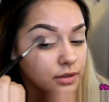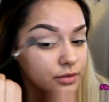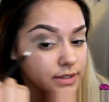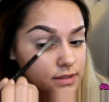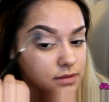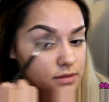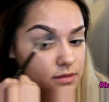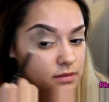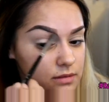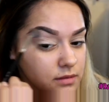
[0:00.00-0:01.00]

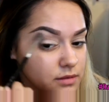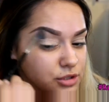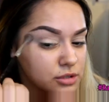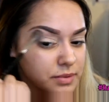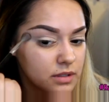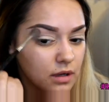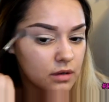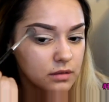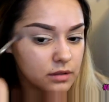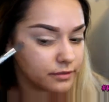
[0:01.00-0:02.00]
crease. Just put it
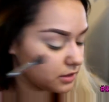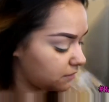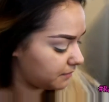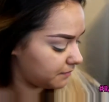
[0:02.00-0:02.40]
all over.